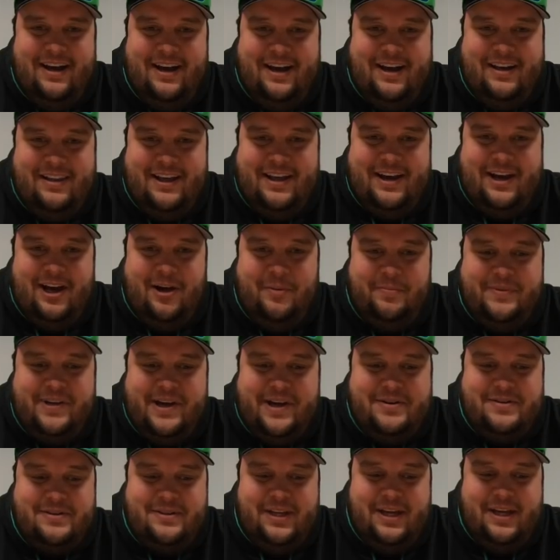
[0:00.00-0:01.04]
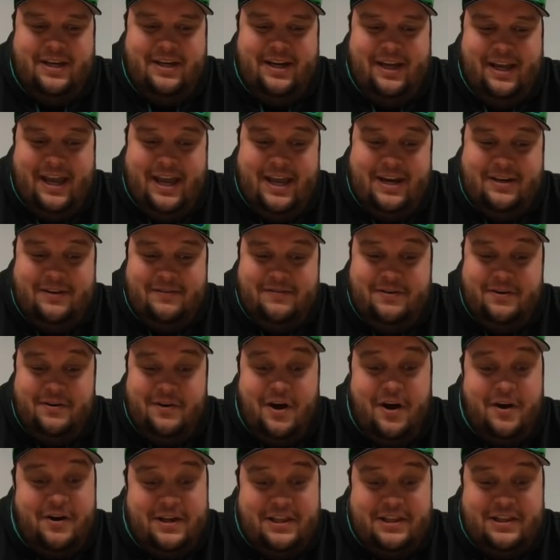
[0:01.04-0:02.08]
that helped out. And again, if you're
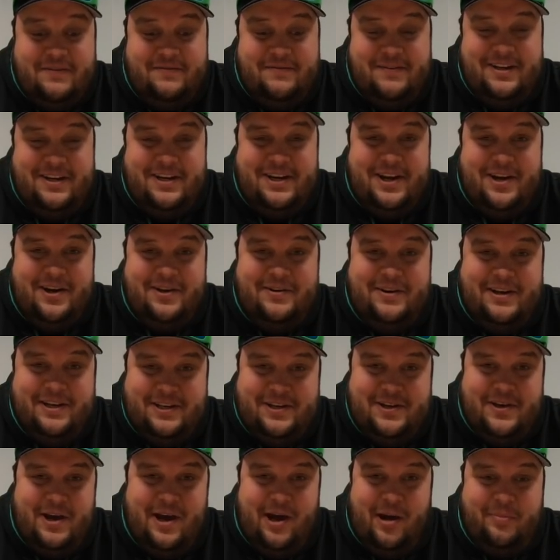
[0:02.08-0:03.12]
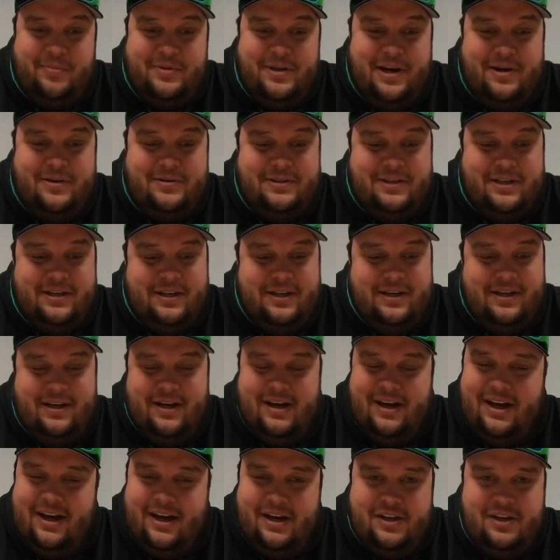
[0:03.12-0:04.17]
not in the video and you helped out,
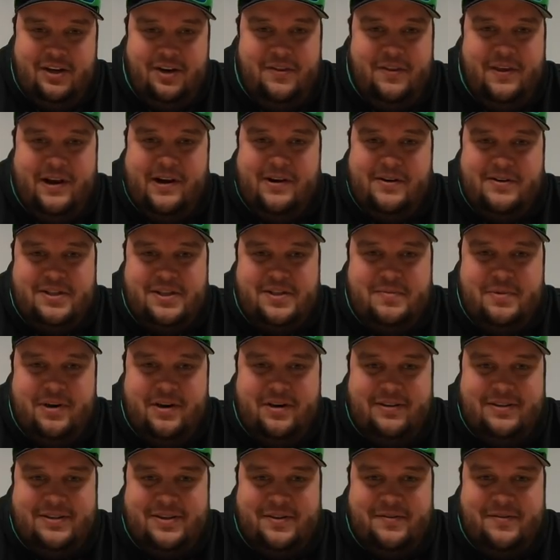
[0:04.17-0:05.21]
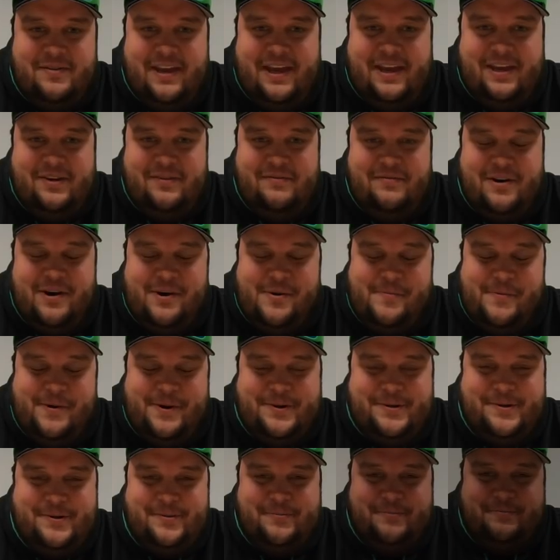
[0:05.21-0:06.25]
you're there in spirit. So thank you very
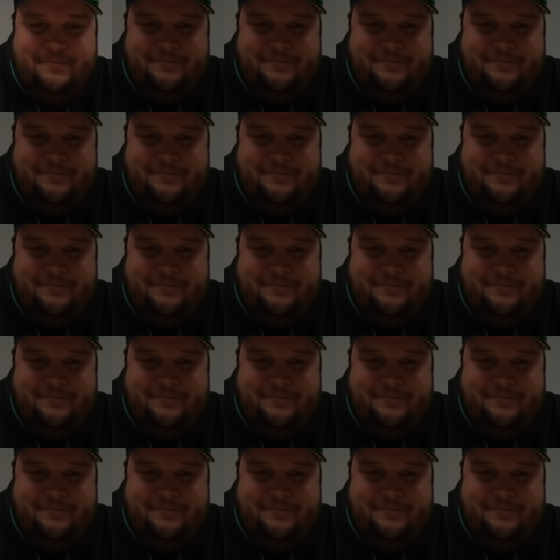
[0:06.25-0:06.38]
much.